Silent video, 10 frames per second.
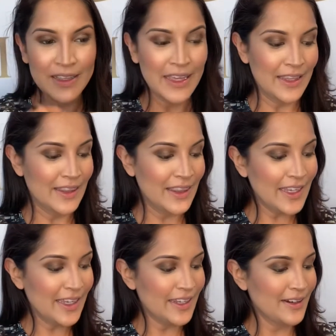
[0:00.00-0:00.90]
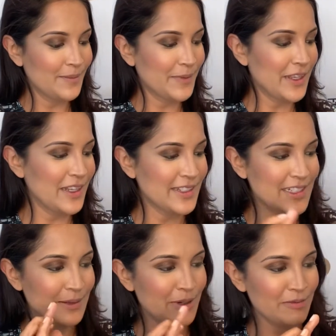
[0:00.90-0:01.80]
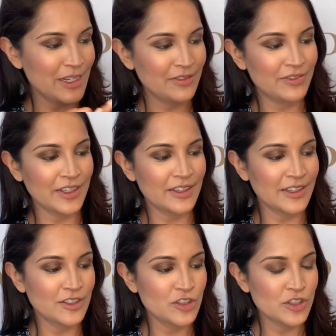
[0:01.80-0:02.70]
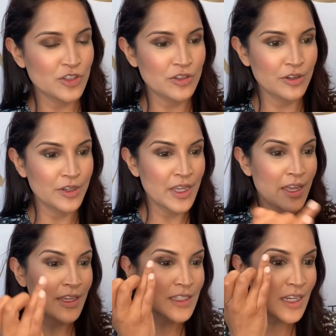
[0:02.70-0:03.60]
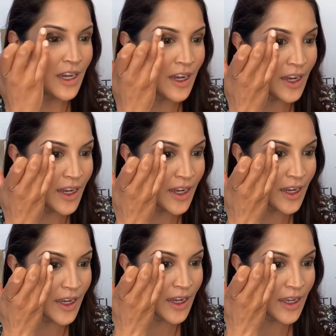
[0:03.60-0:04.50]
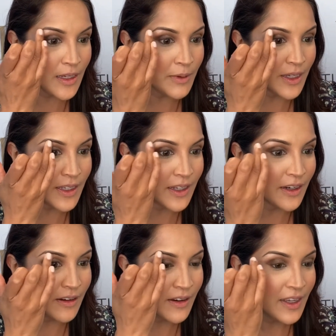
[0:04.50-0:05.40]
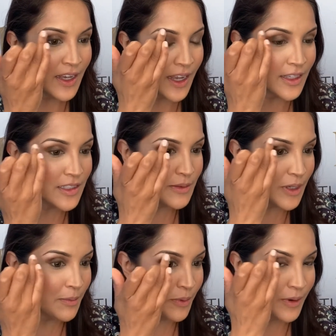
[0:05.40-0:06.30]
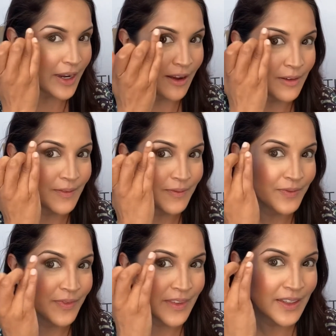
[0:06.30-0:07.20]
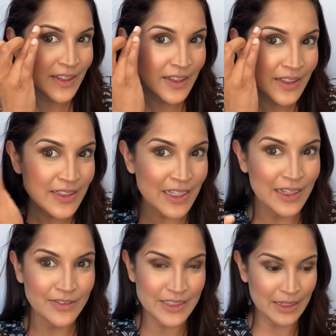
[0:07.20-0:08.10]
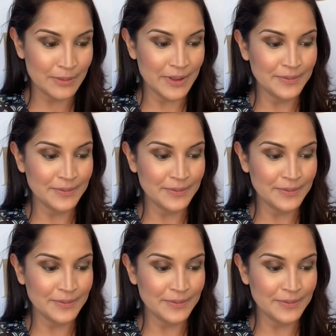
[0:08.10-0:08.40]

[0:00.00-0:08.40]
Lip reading: And then I like to get my ring finger and just do a tiny bit here under my brow to lift it a bit.